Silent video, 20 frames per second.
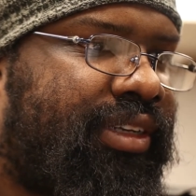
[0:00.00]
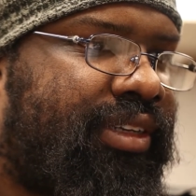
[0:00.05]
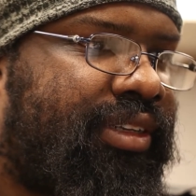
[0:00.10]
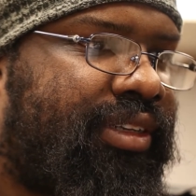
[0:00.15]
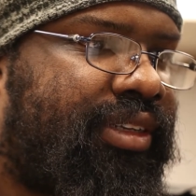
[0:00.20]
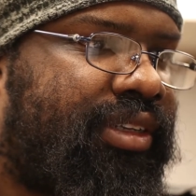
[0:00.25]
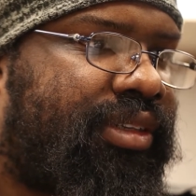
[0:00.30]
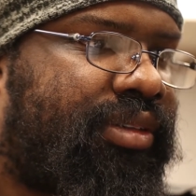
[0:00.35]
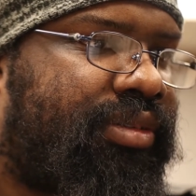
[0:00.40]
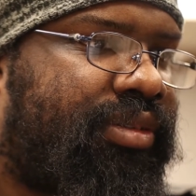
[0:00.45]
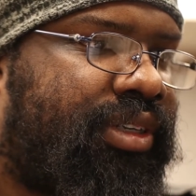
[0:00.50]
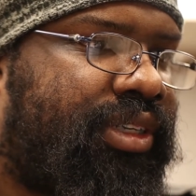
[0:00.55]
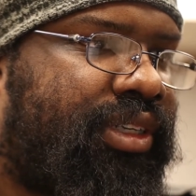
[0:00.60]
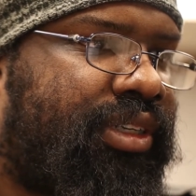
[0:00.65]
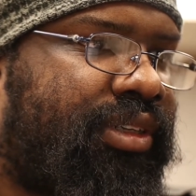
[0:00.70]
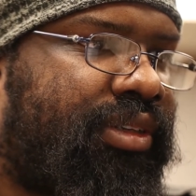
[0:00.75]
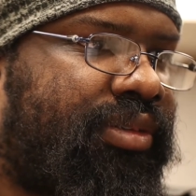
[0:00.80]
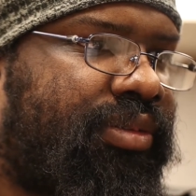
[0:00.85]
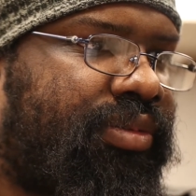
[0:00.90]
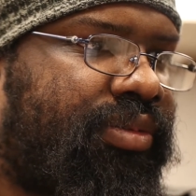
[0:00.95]
This one
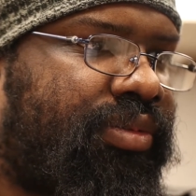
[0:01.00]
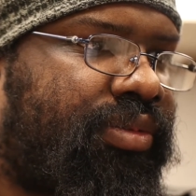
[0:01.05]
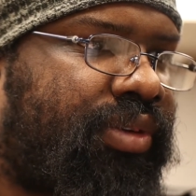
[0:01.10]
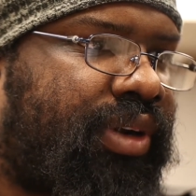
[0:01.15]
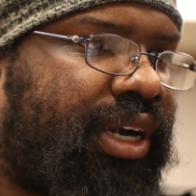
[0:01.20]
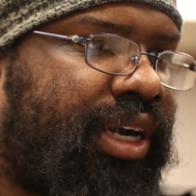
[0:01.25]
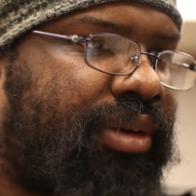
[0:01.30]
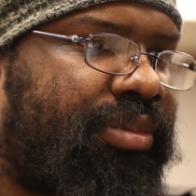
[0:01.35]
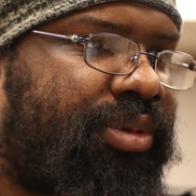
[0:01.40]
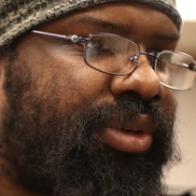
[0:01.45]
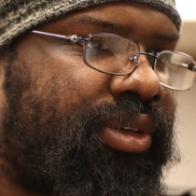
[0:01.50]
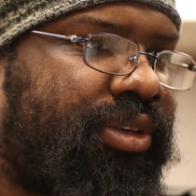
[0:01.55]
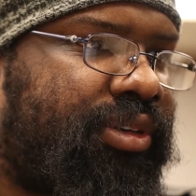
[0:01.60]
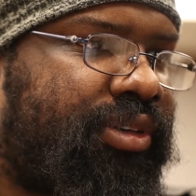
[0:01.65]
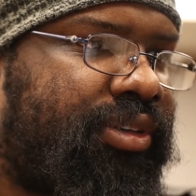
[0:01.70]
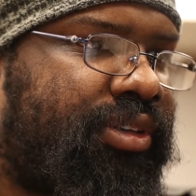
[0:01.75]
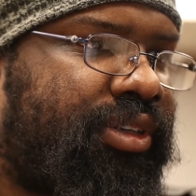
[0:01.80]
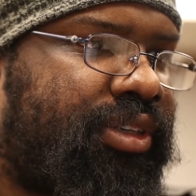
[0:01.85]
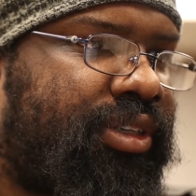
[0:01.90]
is Robert